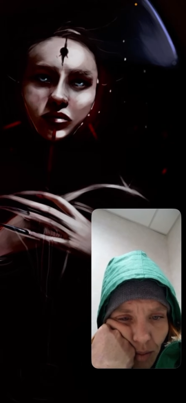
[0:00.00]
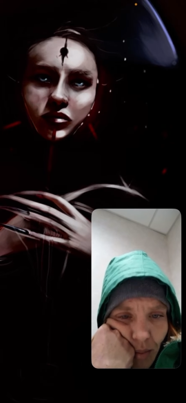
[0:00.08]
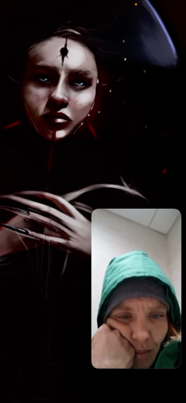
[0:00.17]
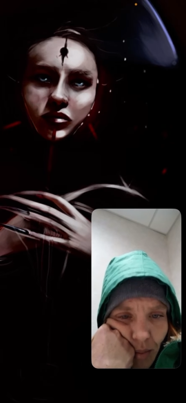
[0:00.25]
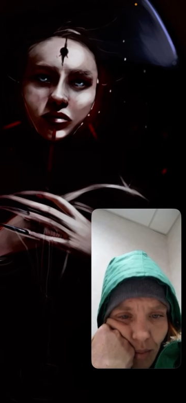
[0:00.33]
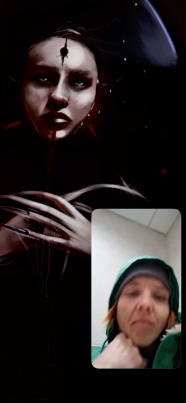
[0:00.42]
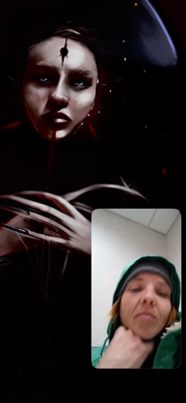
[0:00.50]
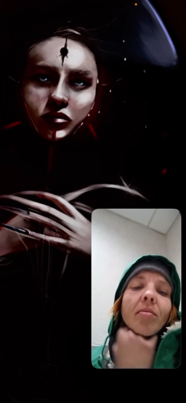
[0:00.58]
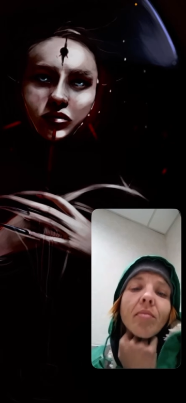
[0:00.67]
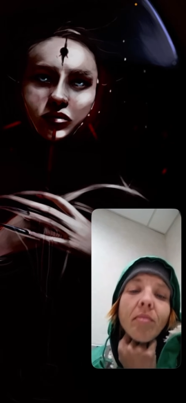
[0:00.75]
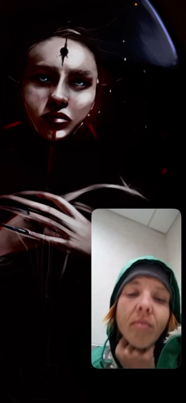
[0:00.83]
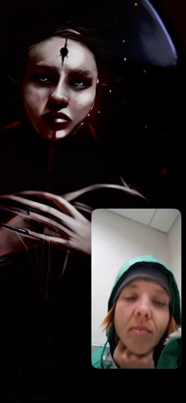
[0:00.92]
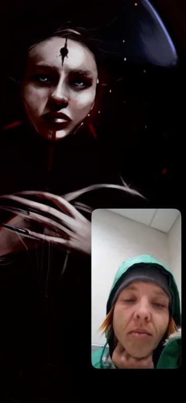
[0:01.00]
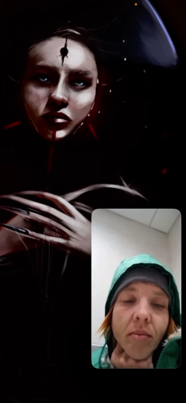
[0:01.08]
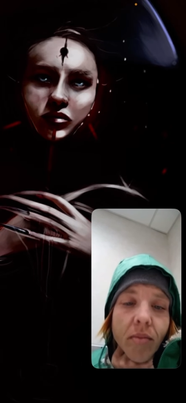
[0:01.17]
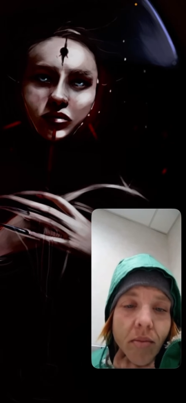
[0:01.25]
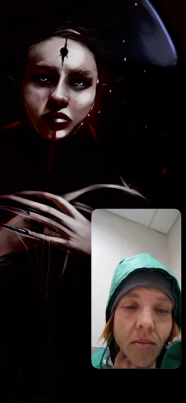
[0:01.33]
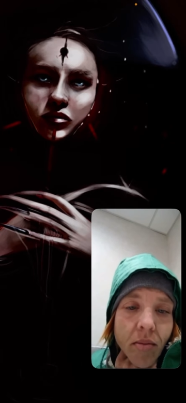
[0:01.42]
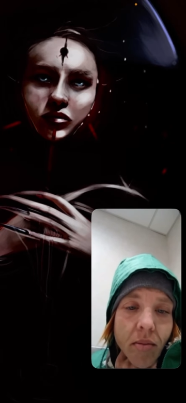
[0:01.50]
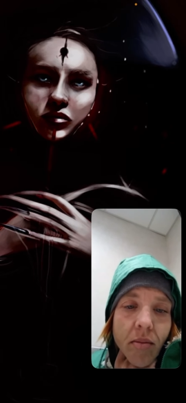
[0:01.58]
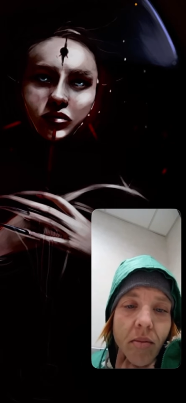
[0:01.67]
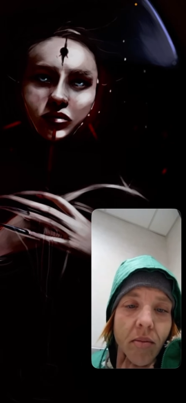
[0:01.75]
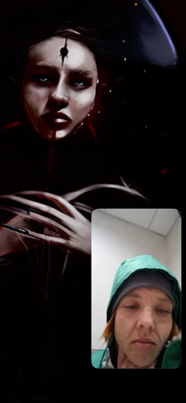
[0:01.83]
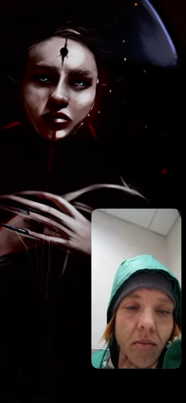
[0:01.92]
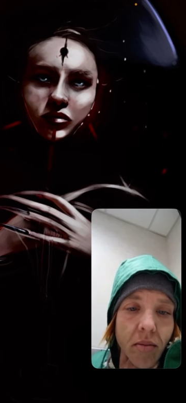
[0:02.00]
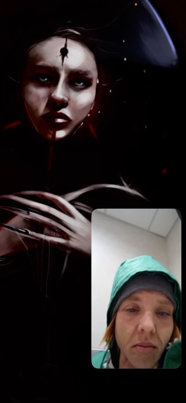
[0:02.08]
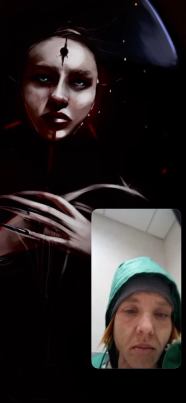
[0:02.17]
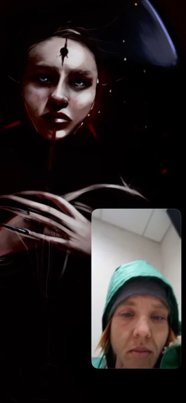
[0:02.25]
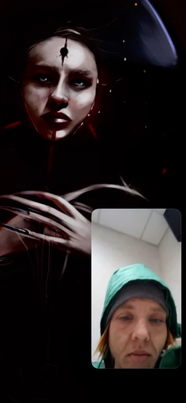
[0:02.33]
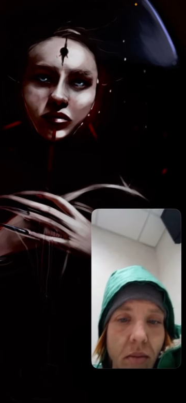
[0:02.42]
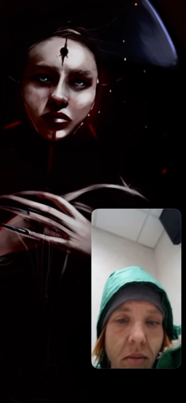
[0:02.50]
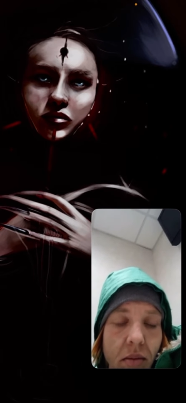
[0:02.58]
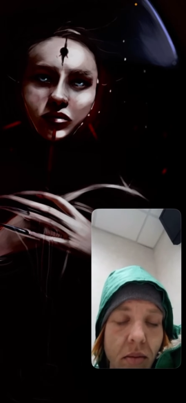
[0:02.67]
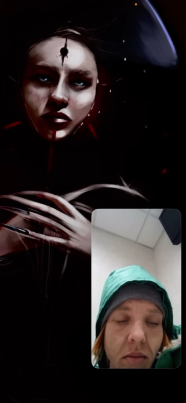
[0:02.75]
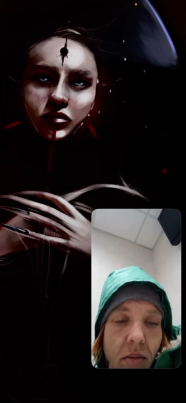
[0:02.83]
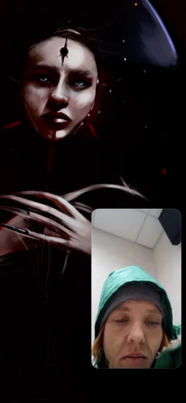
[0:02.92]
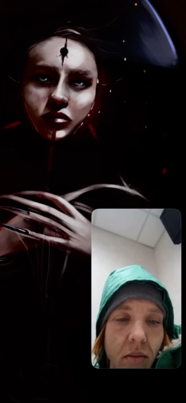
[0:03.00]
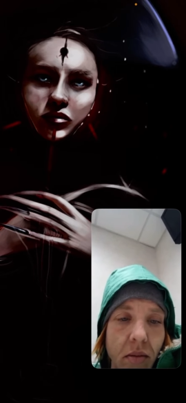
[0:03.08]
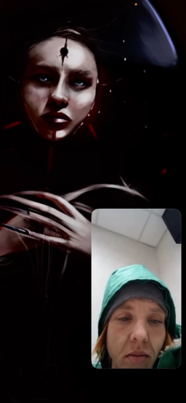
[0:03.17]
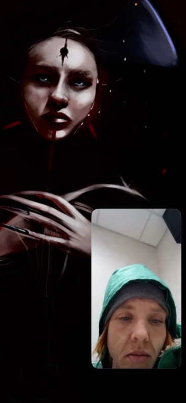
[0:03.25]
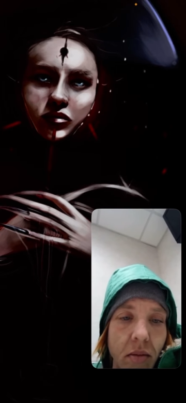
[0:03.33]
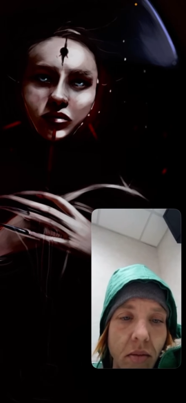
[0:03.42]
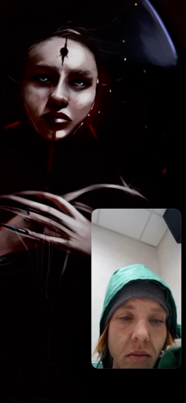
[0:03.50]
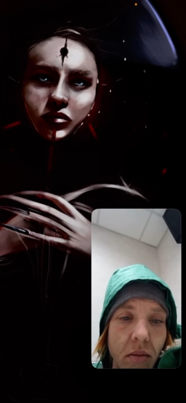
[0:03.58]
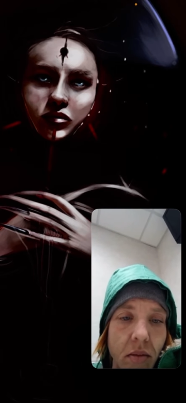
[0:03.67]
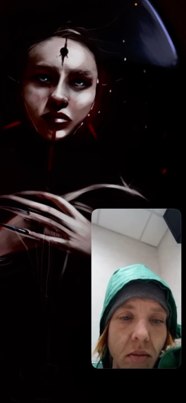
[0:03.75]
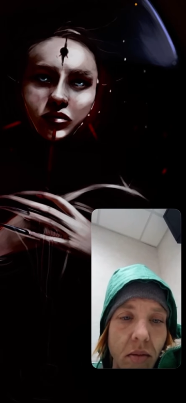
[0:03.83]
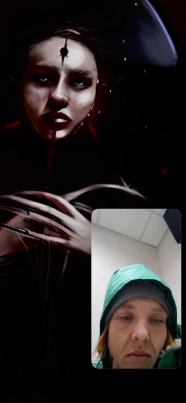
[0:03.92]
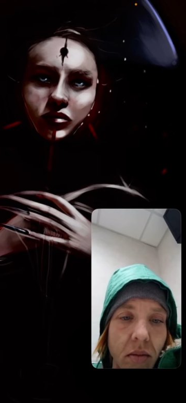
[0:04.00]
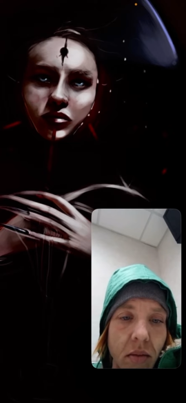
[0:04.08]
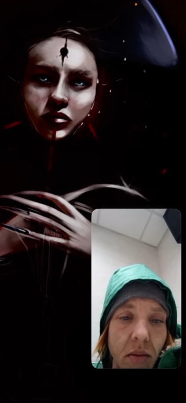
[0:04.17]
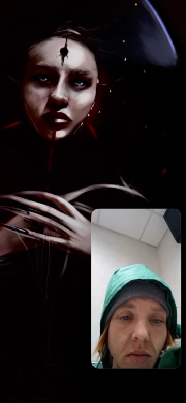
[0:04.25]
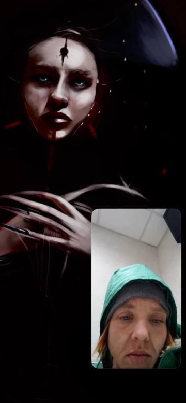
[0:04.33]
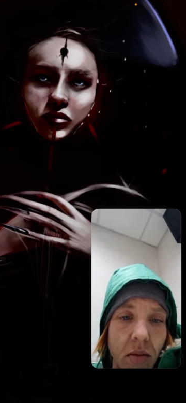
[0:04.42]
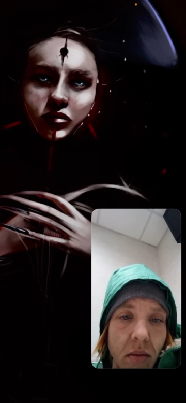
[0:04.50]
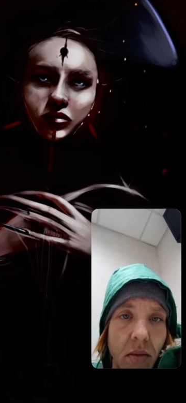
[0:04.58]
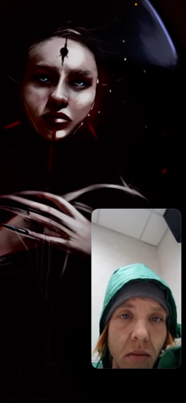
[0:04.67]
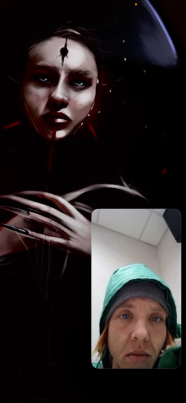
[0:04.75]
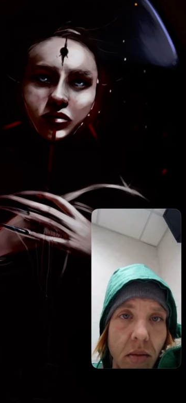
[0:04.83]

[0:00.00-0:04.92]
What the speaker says: Nothing is said.